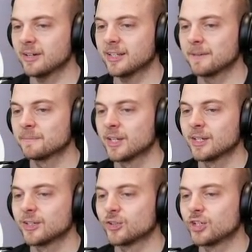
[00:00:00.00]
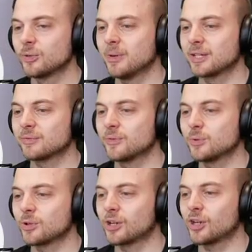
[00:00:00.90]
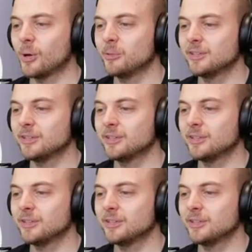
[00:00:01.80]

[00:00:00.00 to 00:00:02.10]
aren't they? She makes food you can gobble